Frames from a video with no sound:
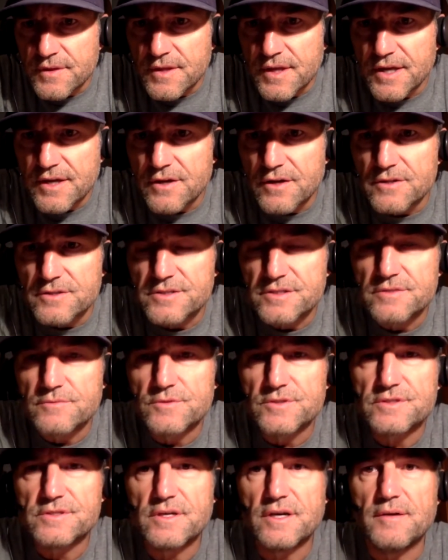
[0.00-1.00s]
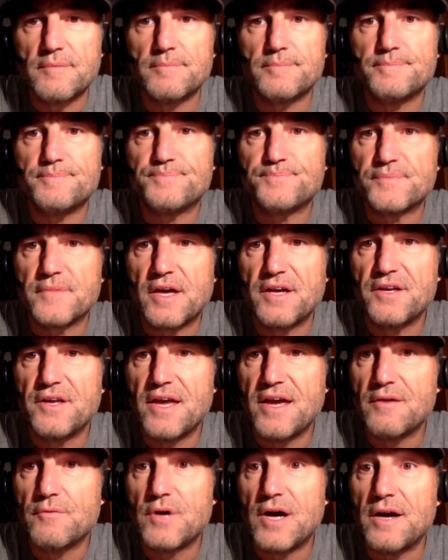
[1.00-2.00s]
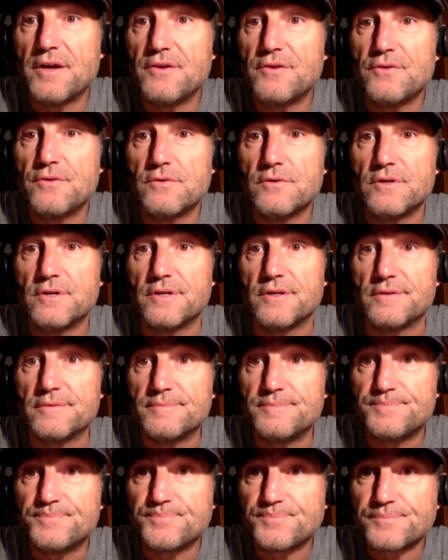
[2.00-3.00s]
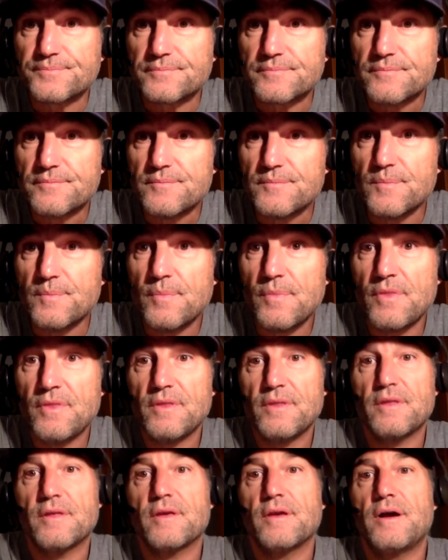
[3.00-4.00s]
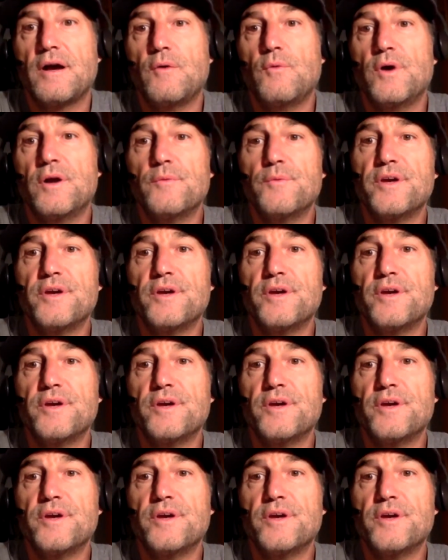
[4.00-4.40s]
Hey Carson, what's up? How you doing? When